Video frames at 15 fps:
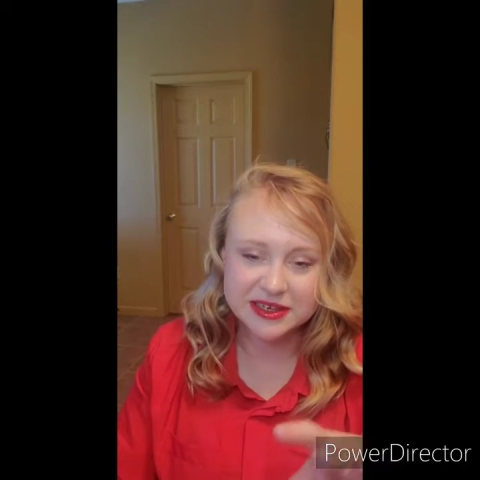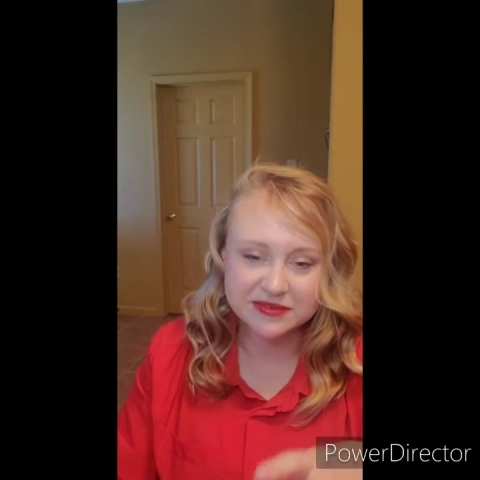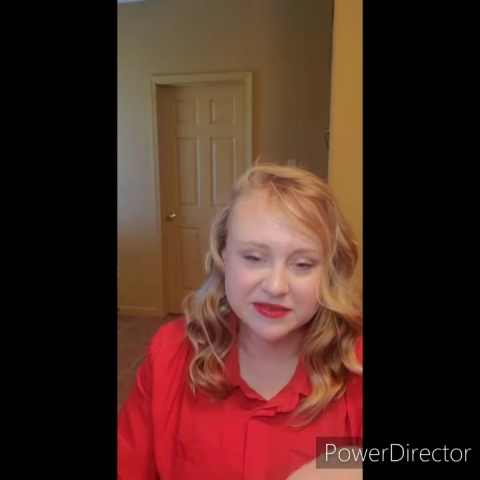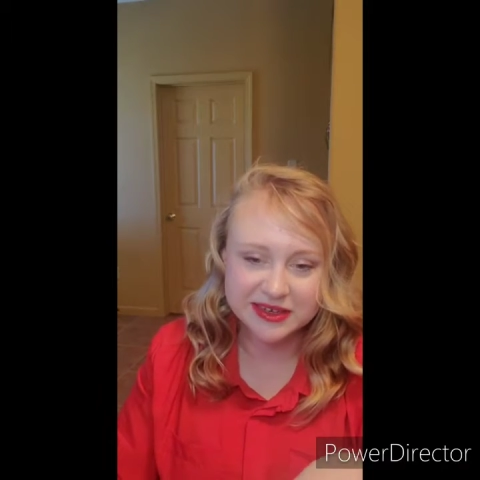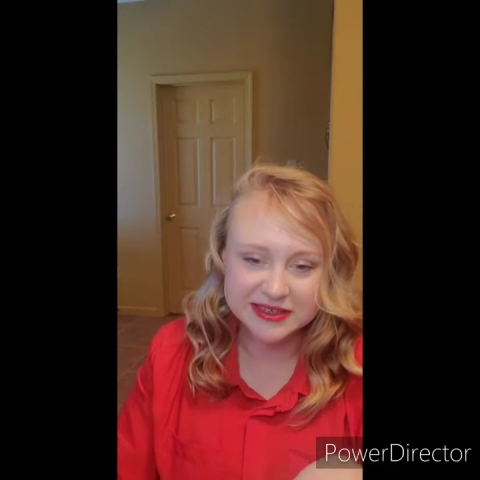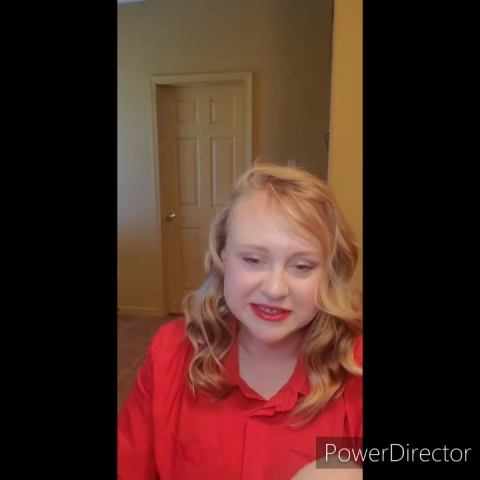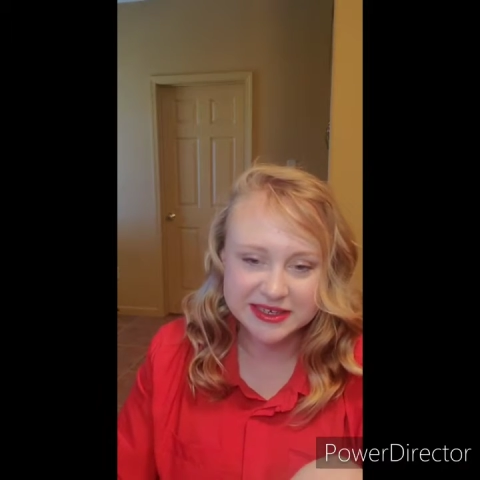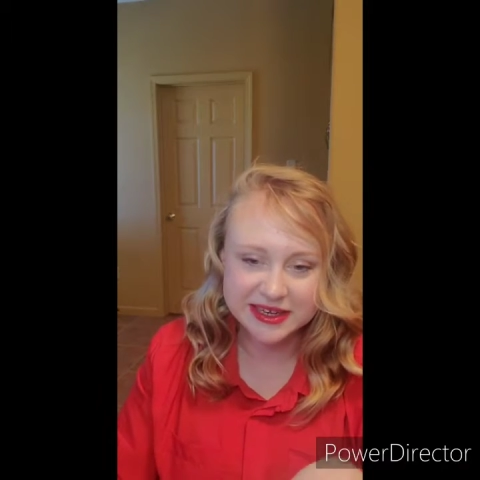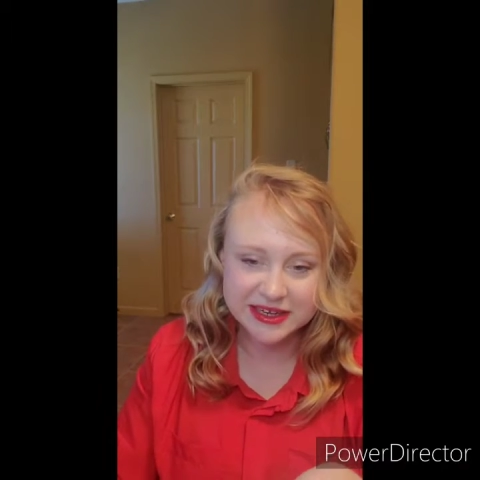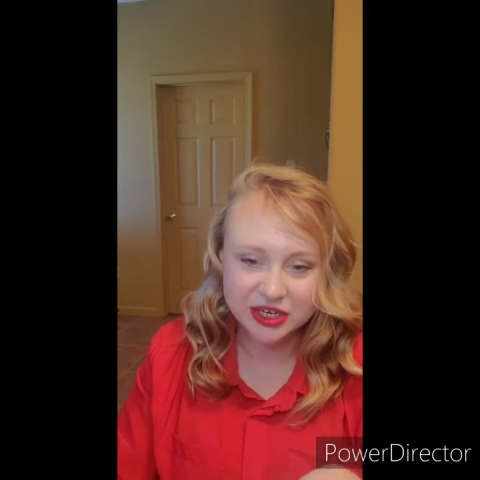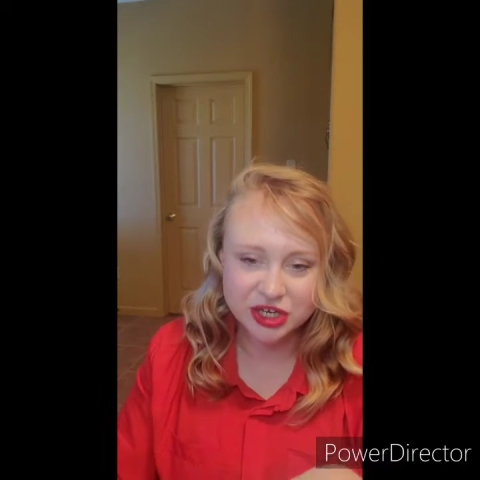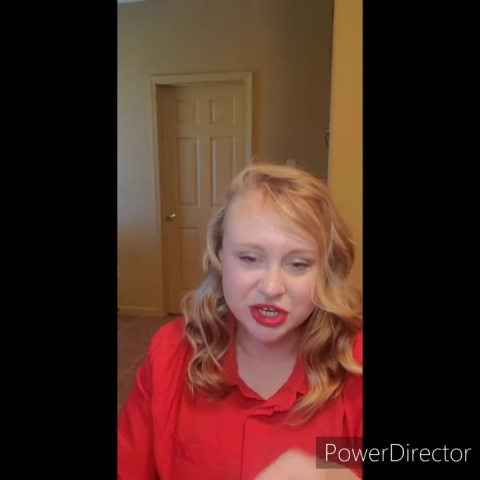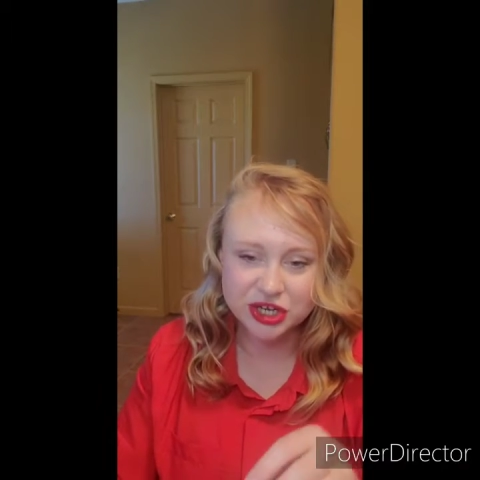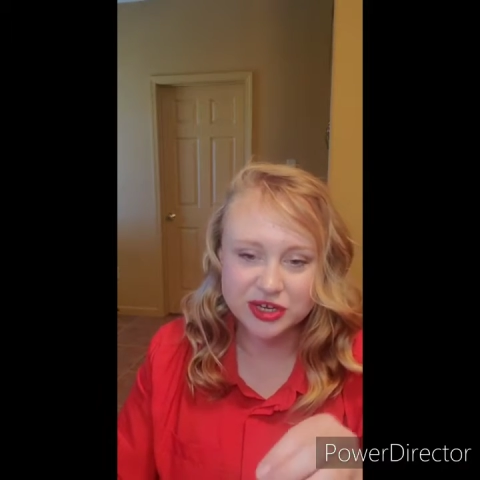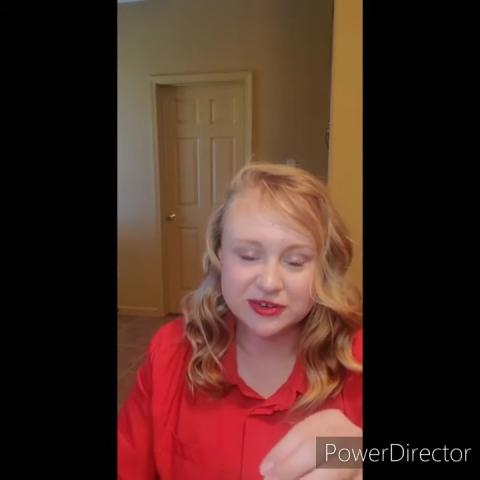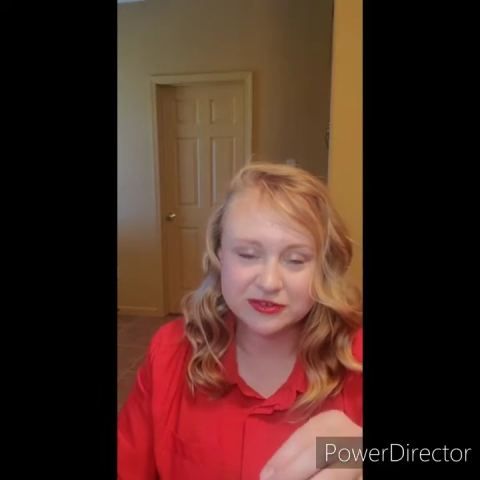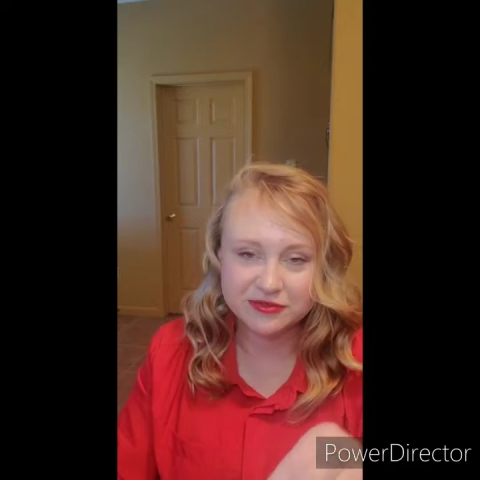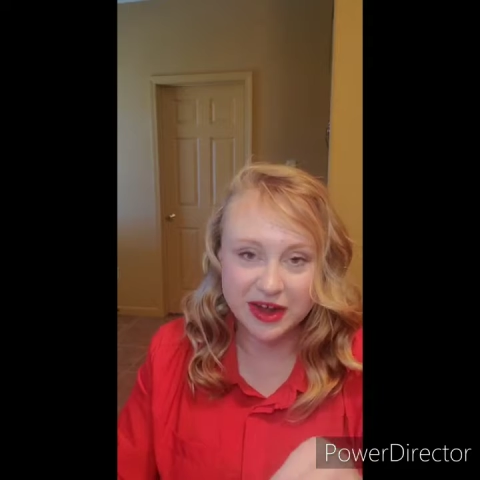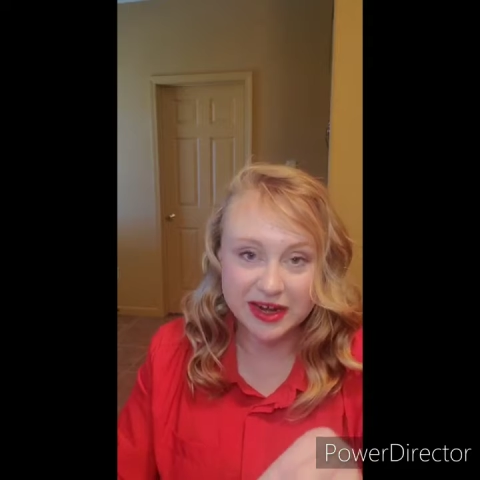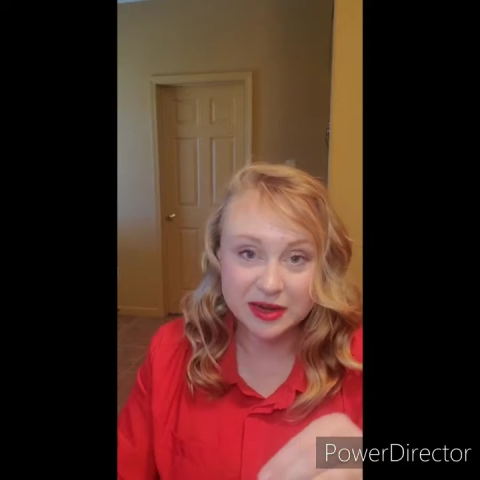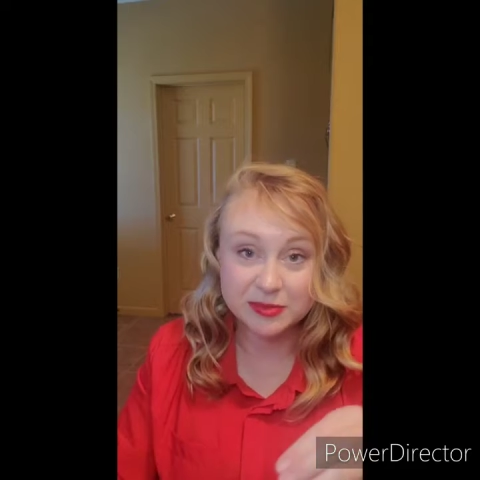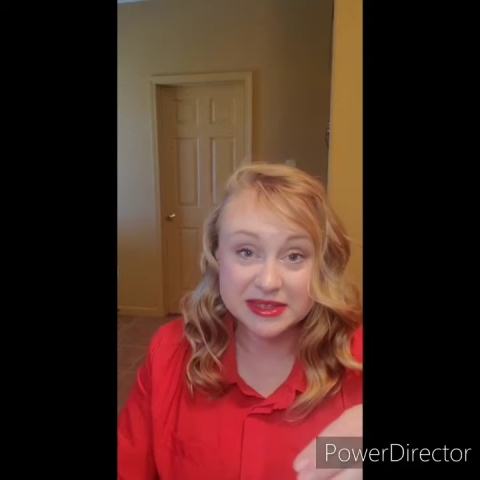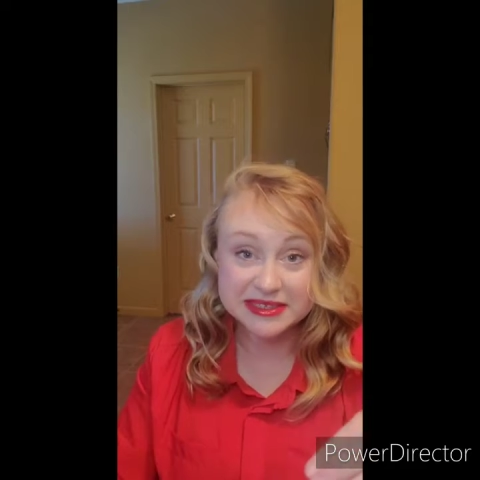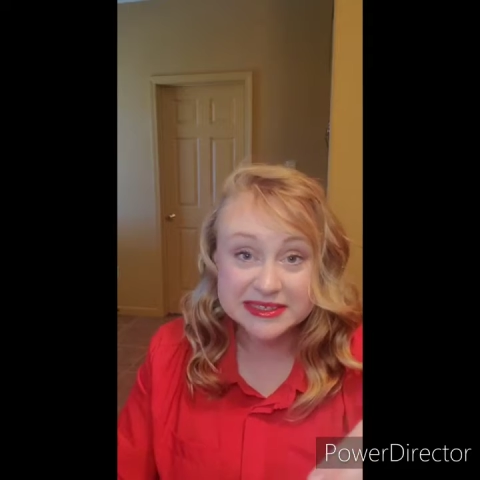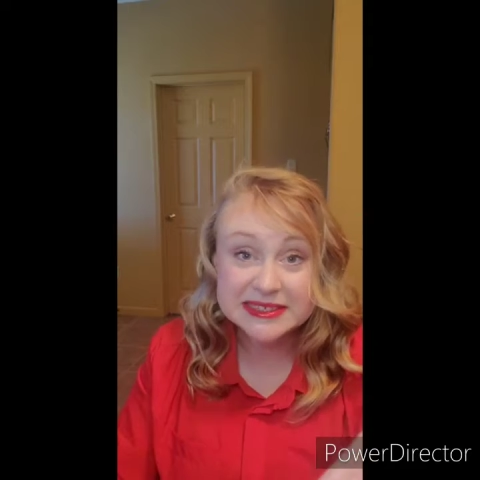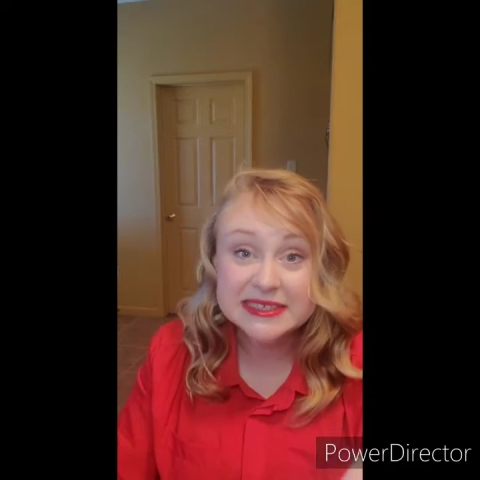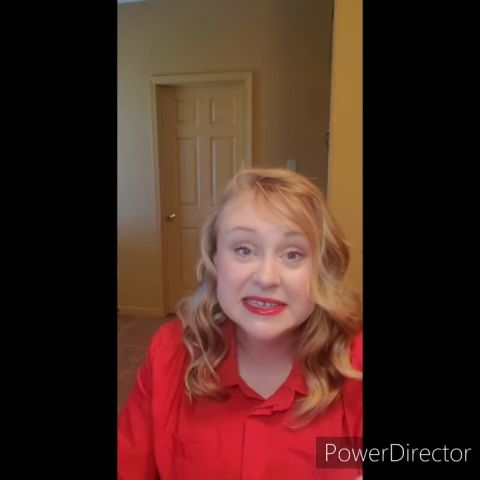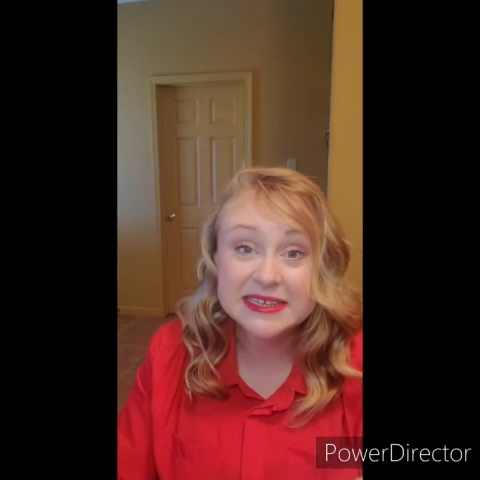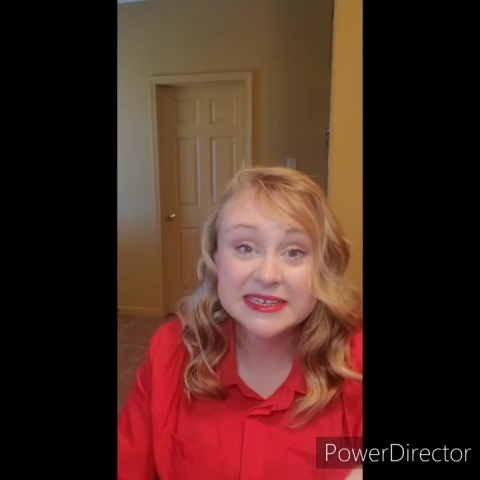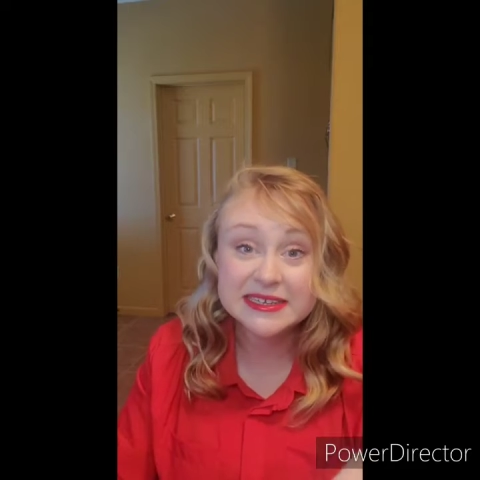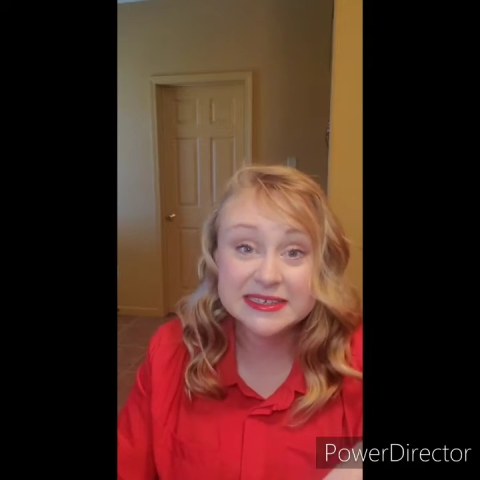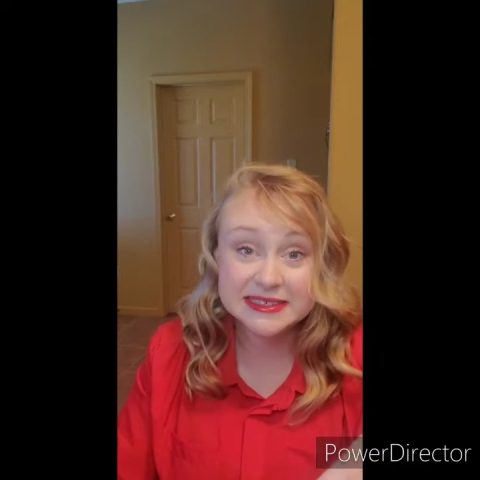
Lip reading: investing in a good vitamin C